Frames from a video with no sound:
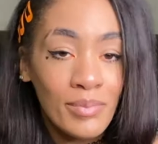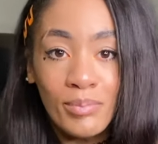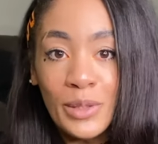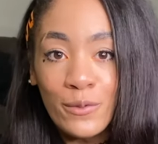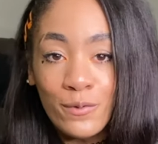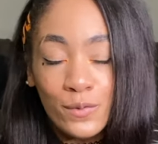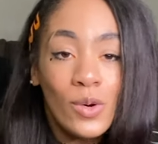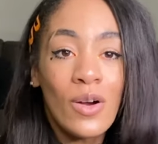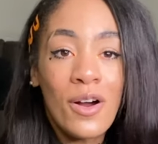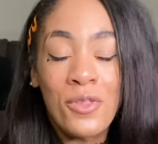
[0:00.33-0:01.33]

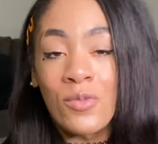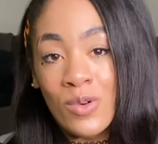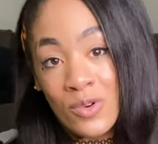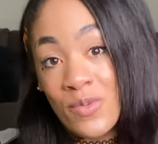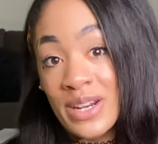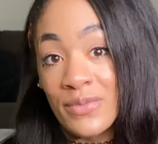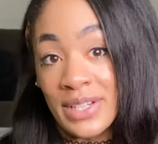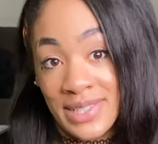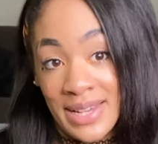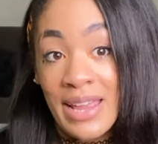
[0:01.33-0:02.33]
before all the whirlwind of
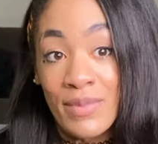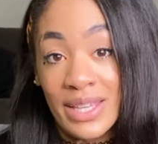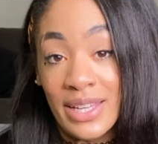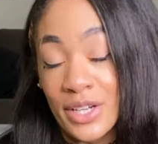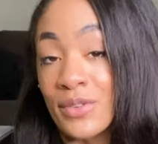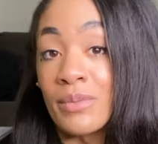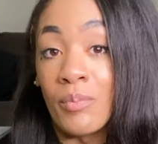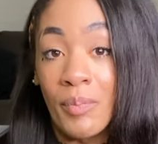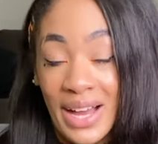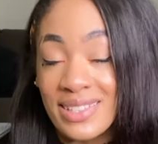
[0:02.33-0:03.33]
excitement that you're
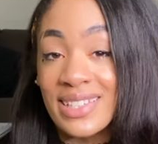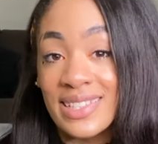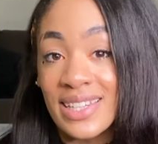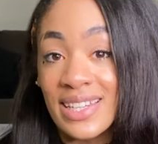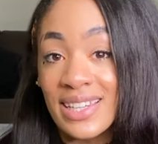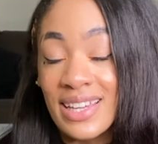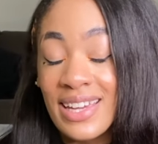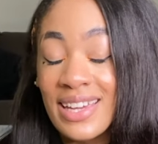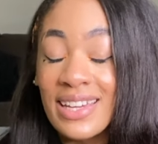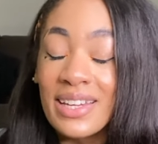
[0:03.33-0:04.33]
about to see,
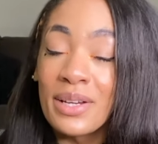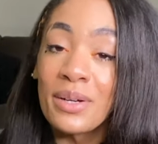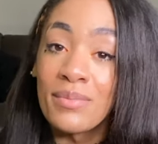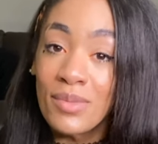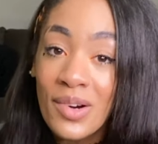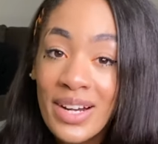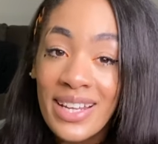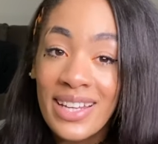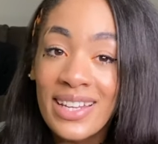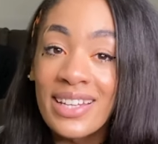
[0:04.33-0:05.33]
good
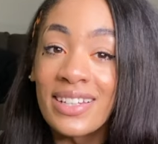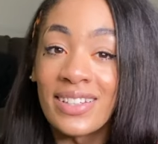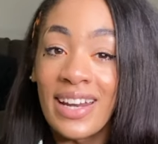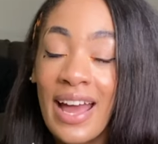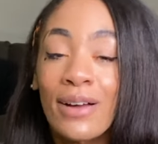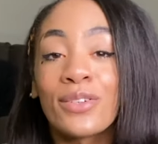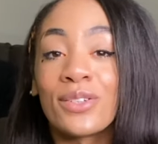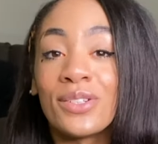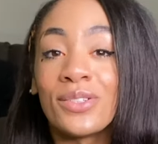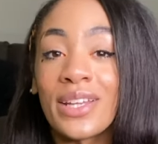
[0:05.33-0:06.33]
morning, good
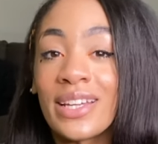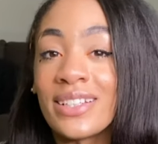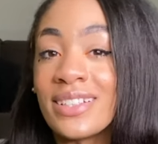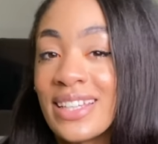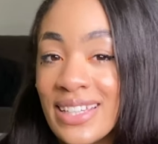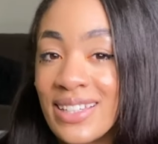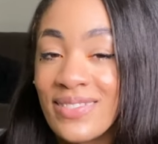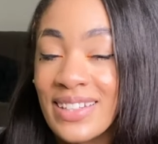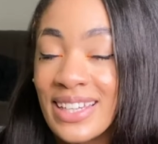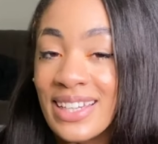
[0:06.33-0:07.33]
afternoon, and good
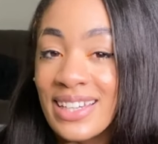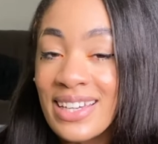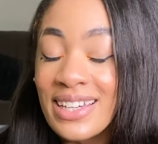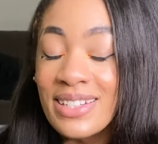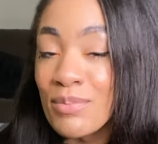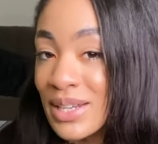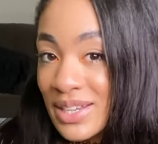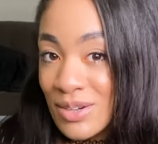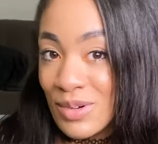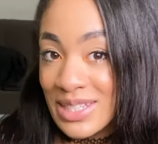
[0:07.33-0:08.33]
evening, depending
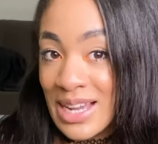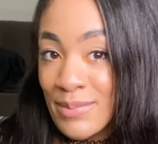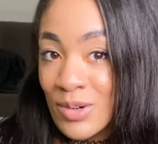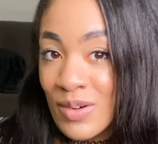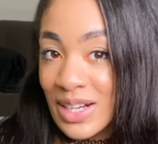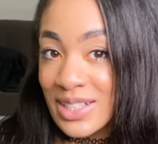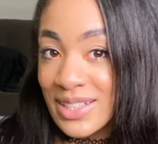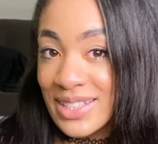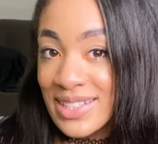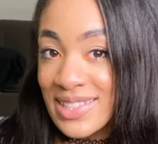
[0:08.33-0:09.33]
on what time you're watching
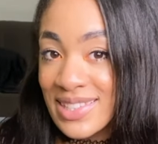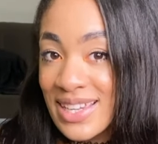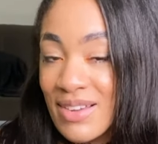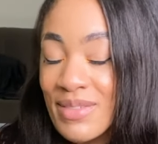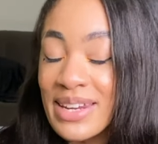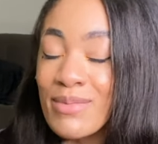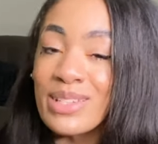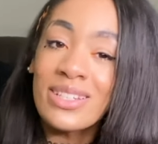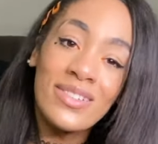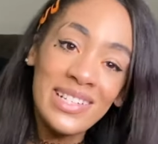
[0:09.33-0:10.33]
this. My name
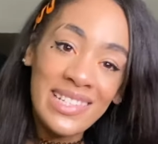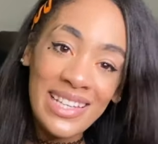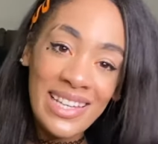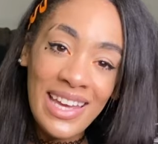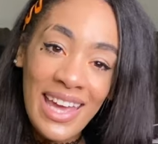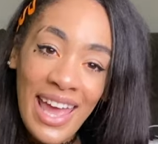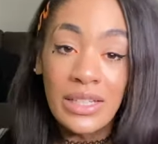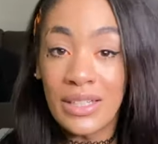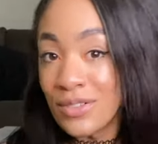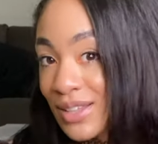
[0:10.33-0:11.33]
is Chrissy.
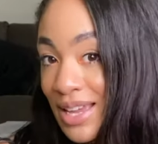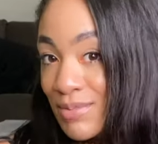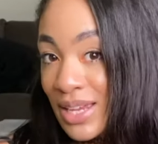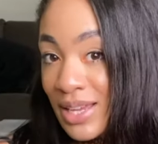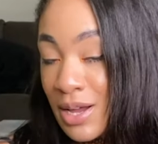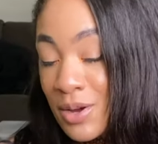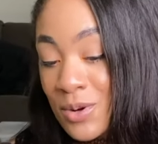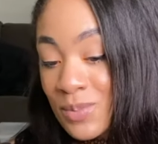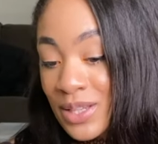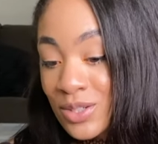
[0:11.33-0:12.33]
If you like me, I
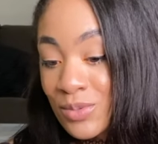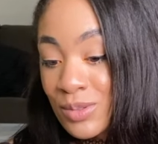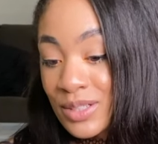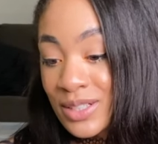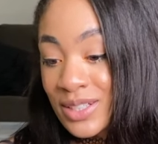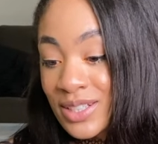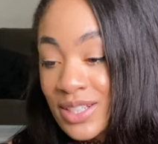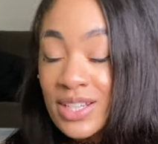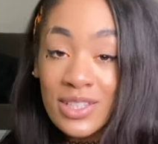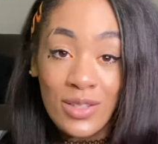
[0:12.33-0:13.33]
hope that you would
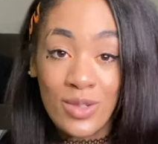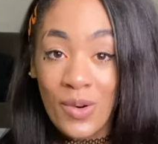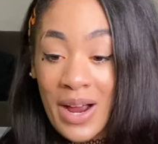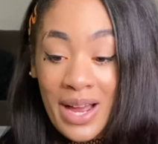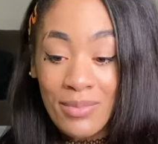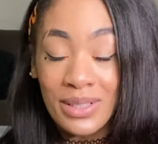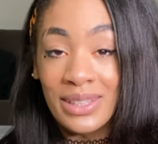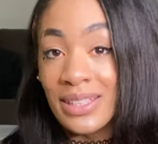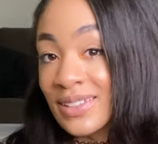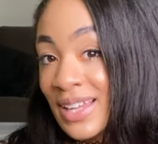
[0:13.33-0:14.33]
subscribe,
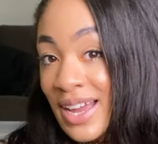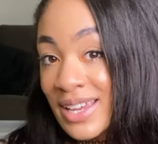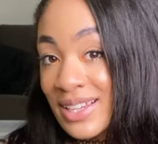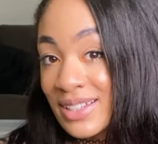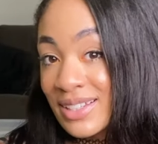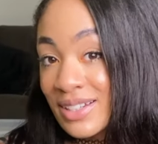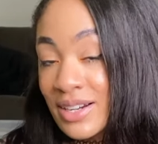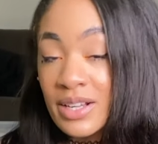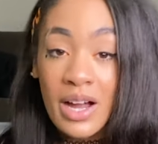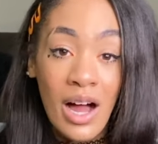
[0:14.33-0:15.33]
leave a like, and
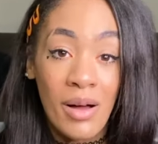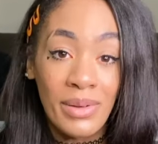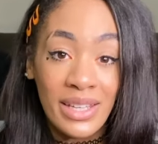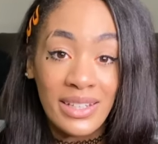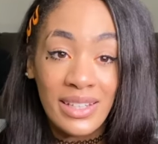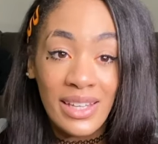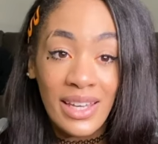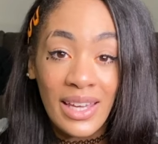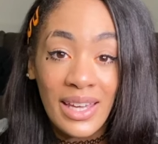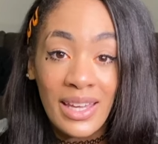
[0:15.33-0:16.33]
a comment,
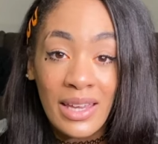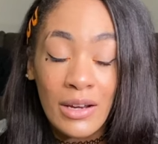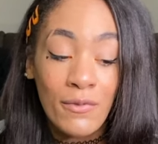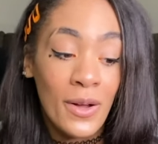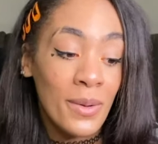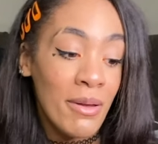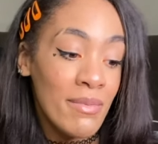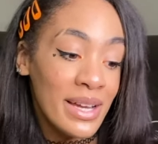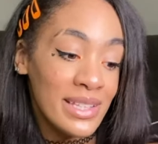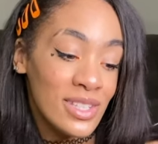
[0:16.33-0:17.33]
and follow me on
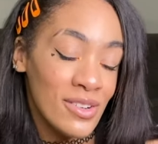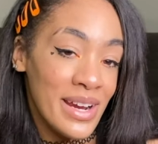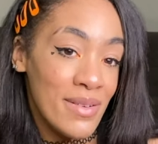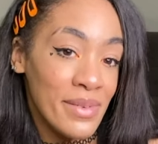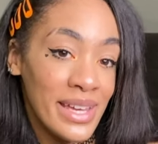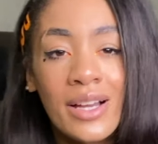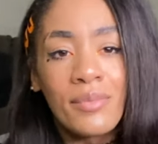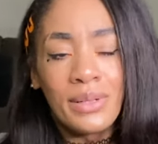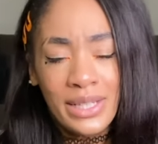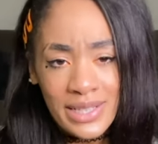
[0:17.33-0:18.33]
my Instagram.
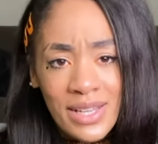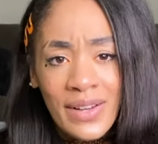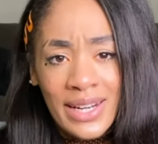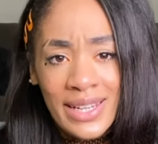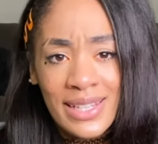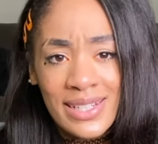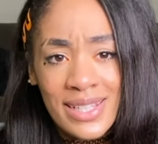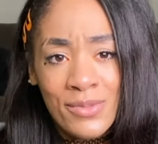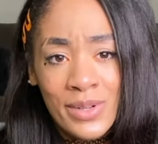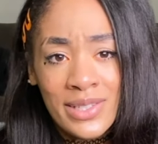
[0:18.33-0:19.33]
But let's go ahead and get into
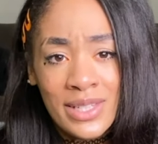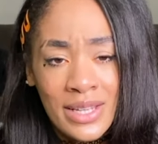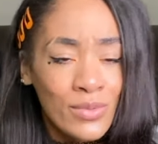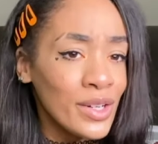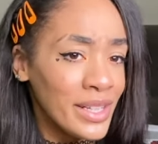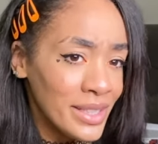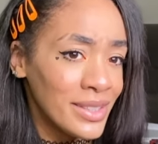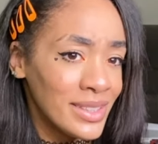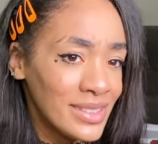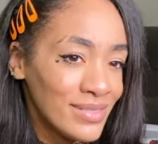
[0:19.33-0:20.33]
the reason that we're here.